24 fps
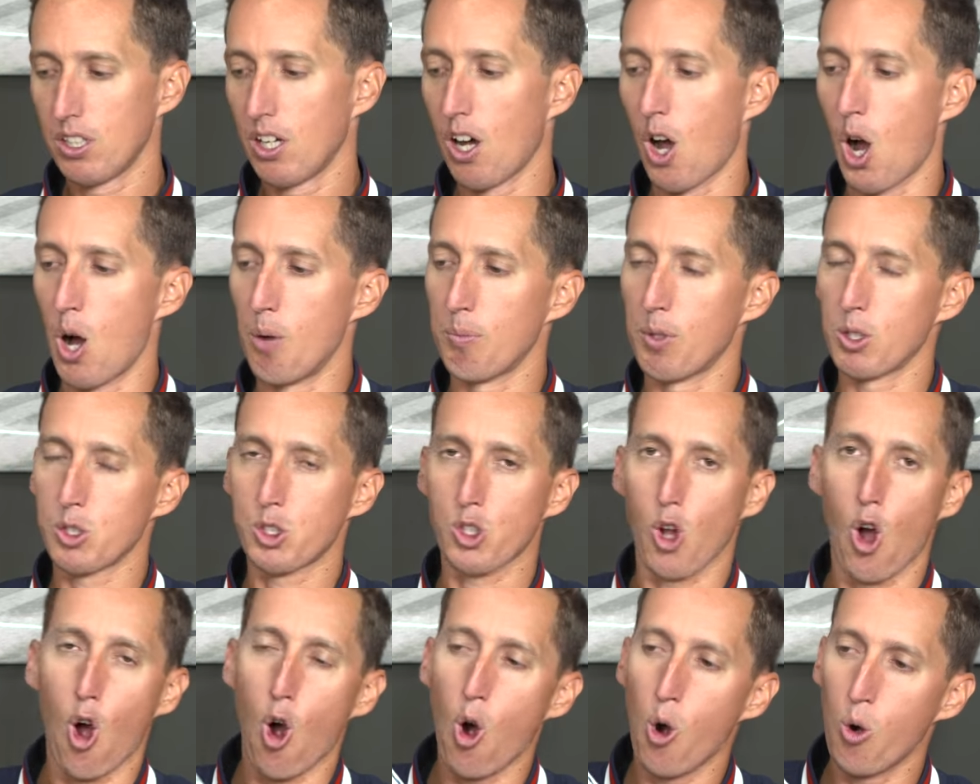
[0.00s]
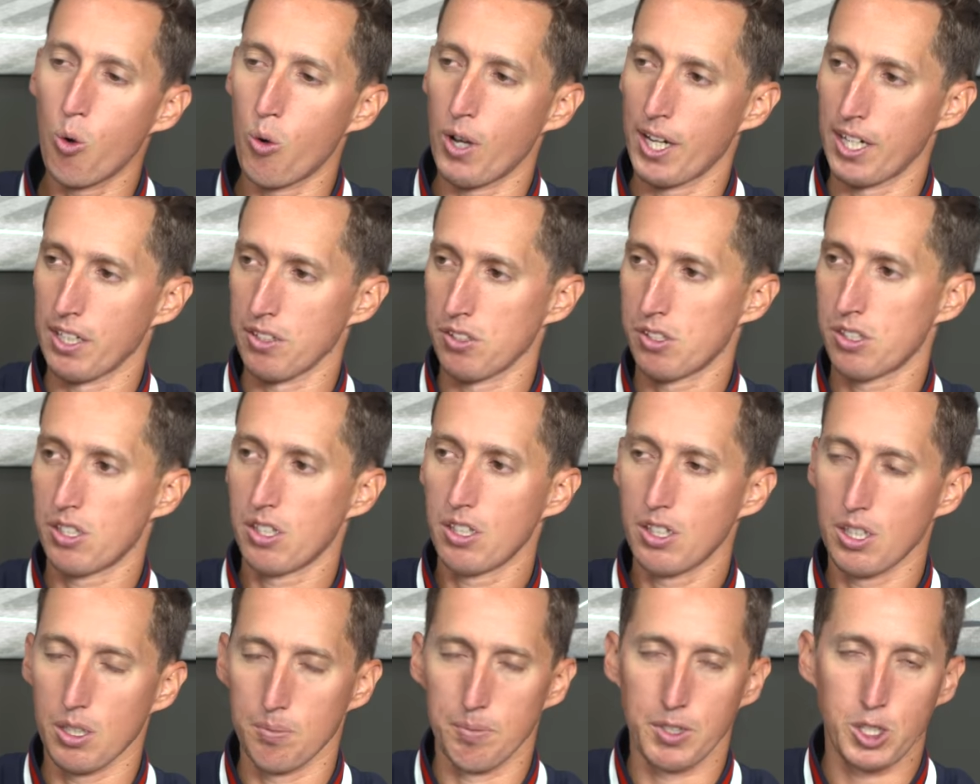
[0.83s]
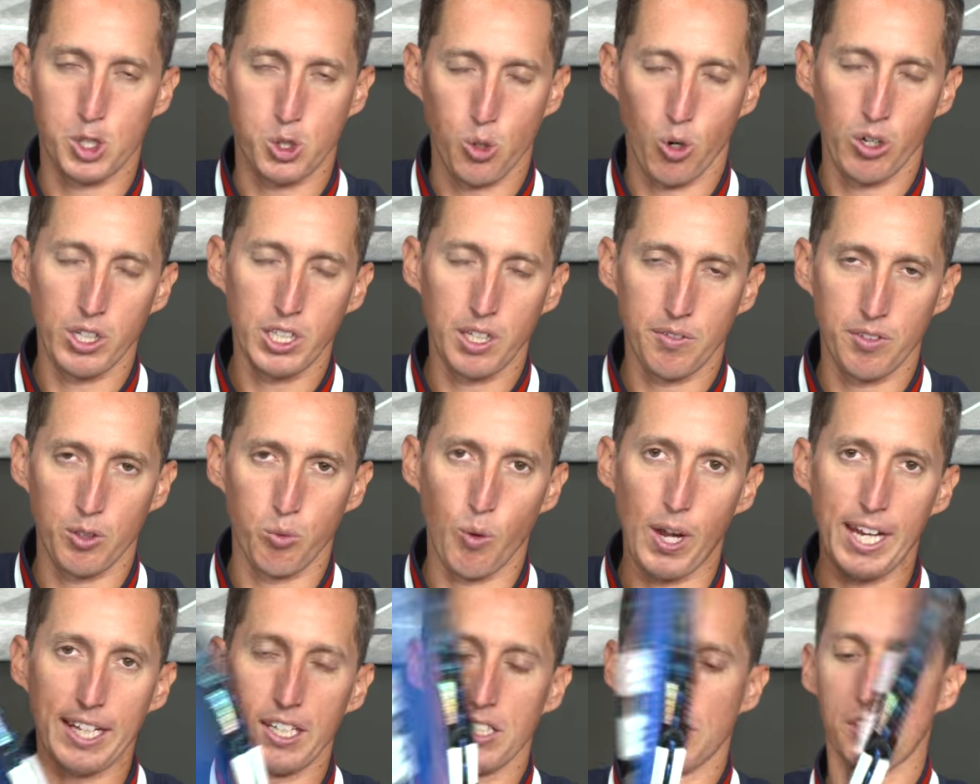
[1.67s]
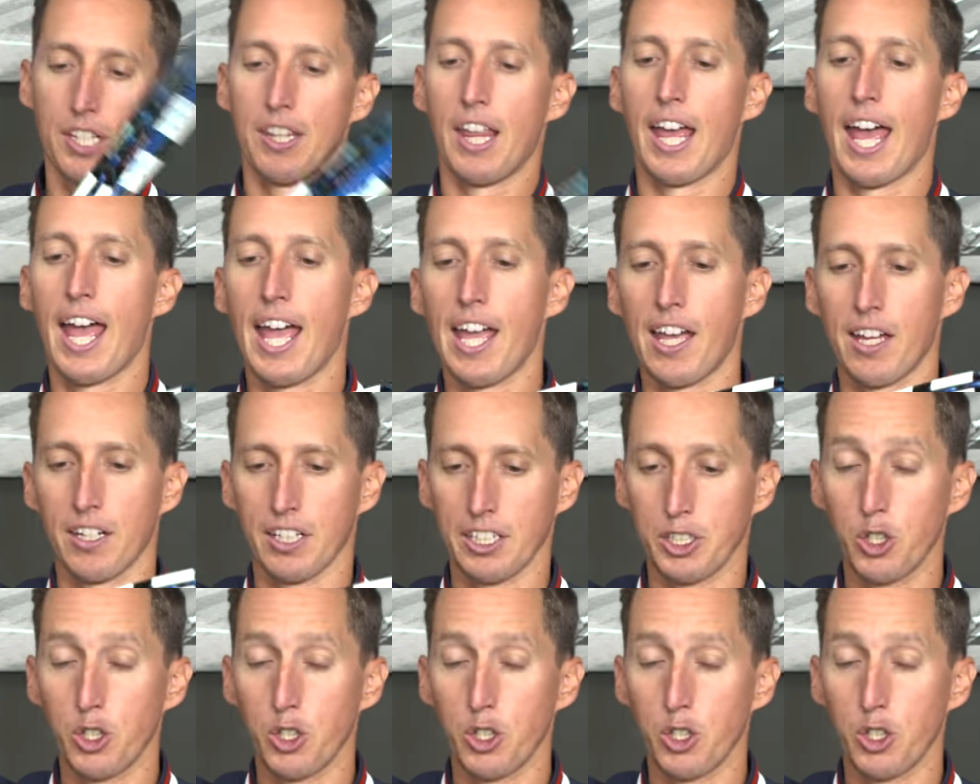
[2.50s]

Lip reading: almost always the majority of the weight is in the head.